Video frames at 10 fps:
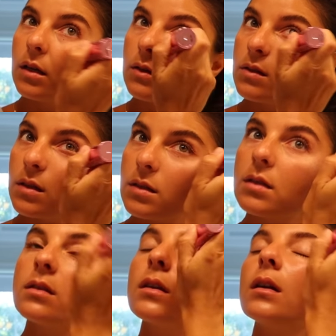Use this
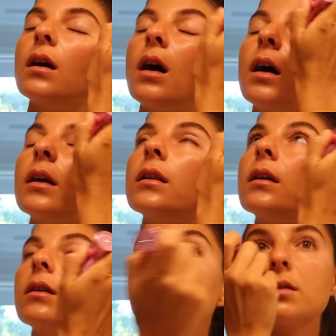as like a
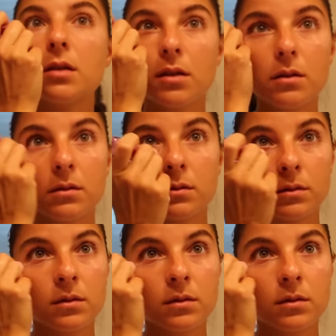highlighter too.